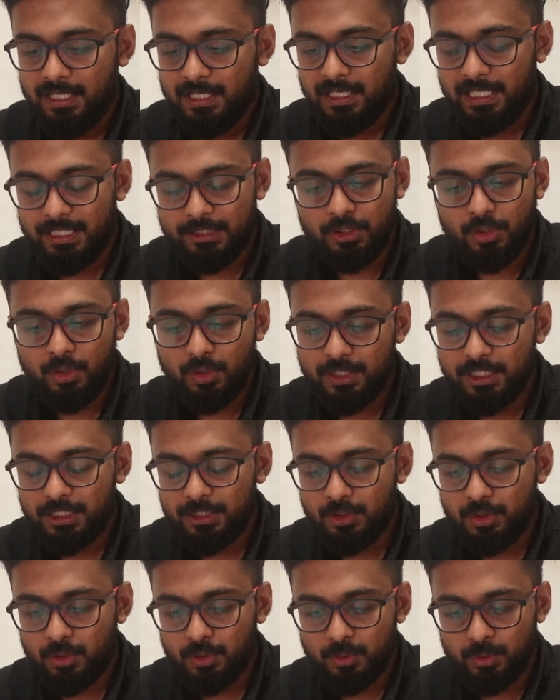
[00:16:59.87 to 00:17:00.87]
let's look
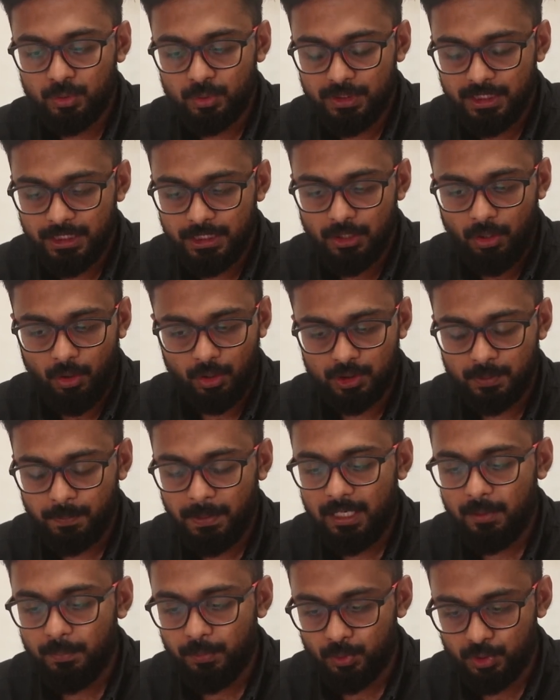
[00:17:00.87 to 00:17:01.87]
into the
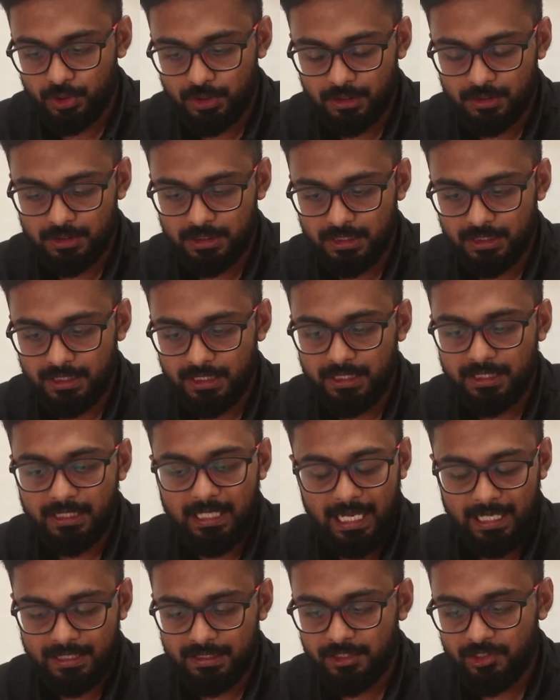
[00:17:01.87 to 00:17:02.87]
OSPAAL posters again
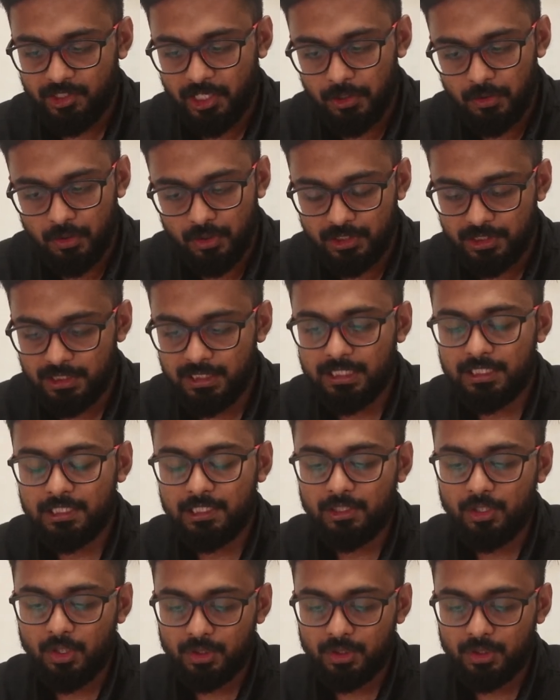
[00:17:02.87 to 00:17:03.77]
and the tricontinental